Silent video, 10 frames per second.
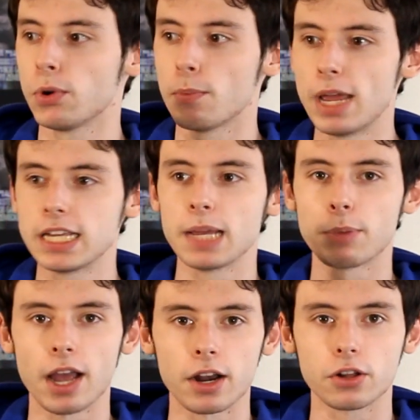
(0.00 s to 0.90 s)
People
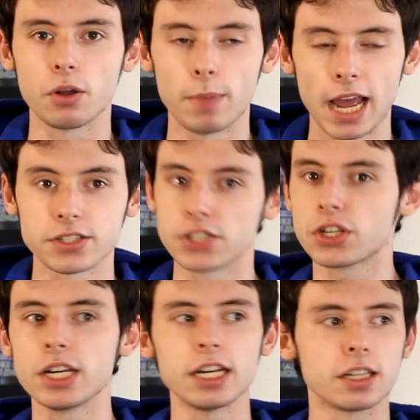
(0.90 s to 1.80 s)
making Bionicle masks.
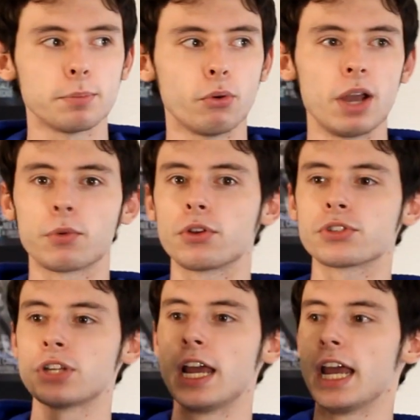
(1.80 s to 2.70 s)
It's going to get to the point where
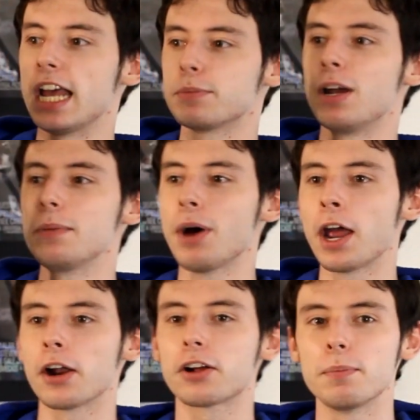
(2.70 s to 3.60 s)
there's as many
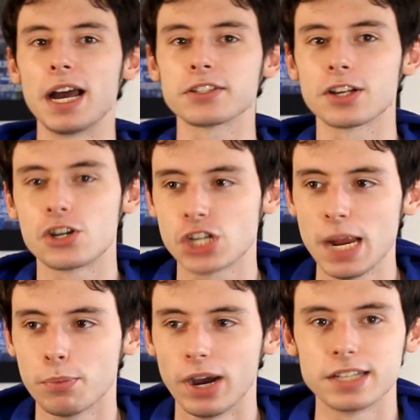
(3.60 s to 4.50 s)
Bionicle masks on
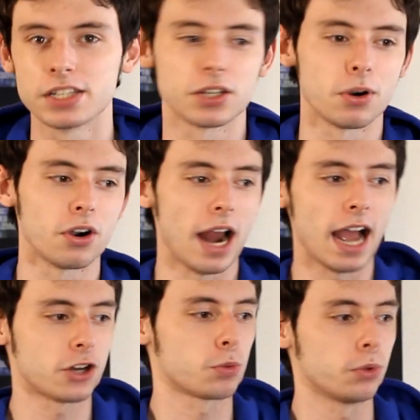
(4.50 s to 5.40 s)
Shapeways as there
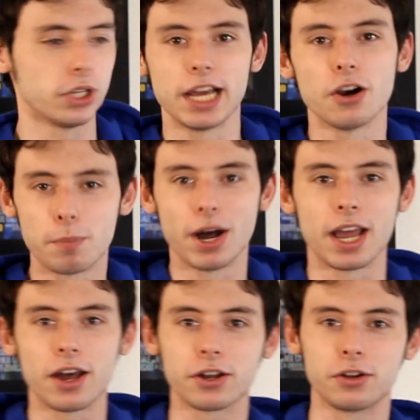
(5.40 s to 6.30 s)
are actual Lego
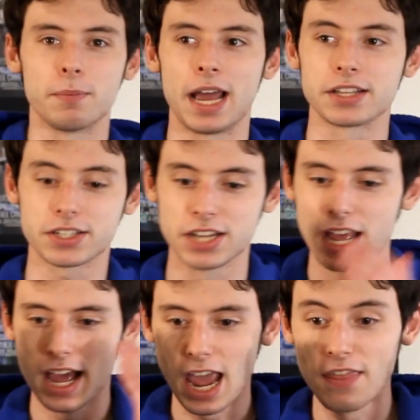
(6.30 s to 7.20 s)
Bionicle masks,